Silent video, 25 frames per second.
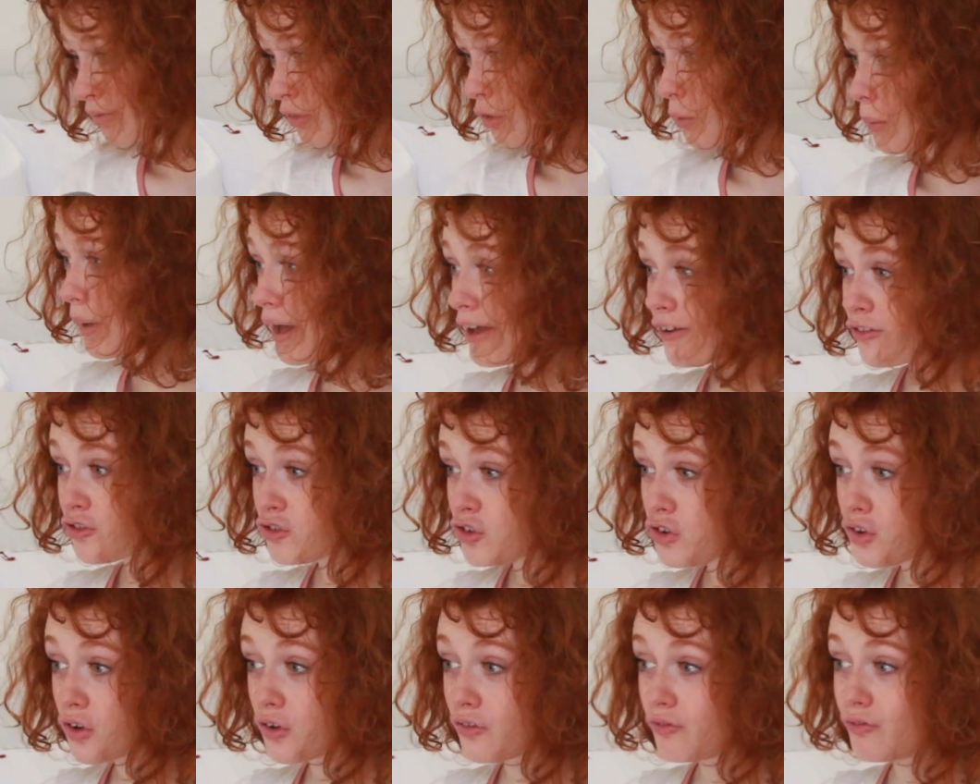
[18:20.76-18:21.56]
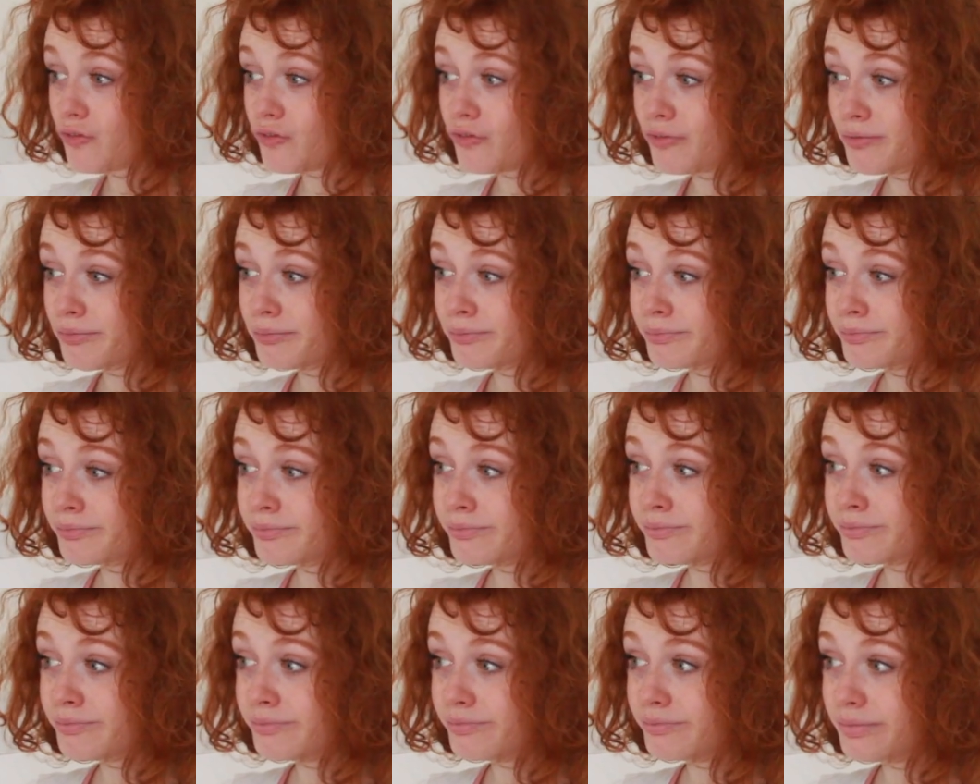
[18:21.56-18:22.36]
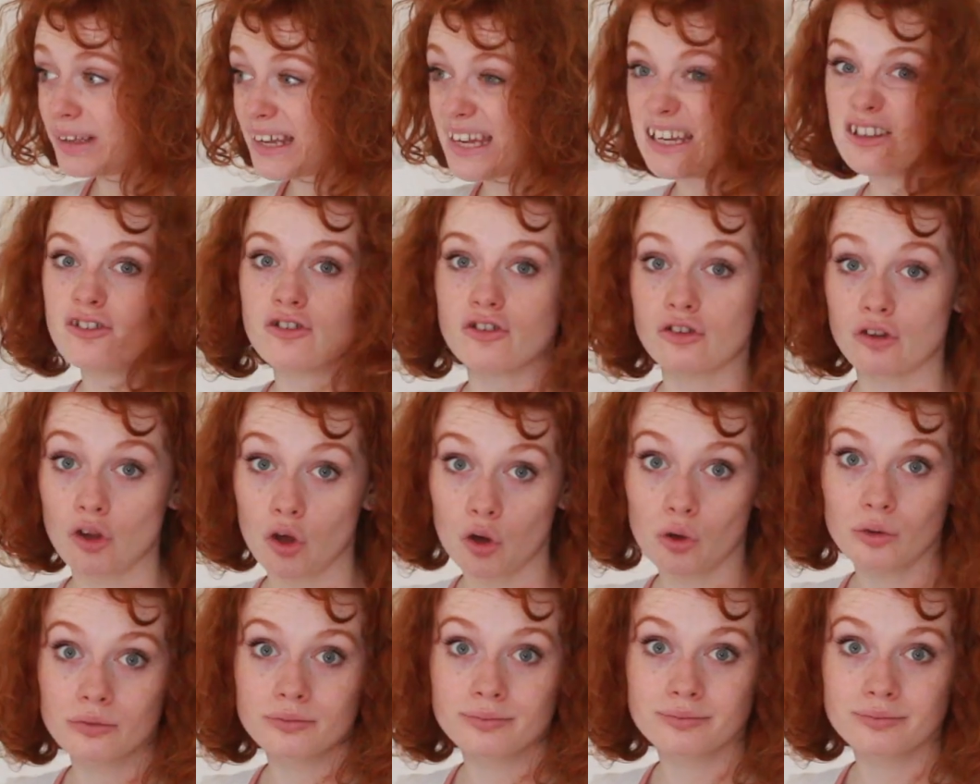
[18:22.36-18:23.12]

the way I should have ages ago.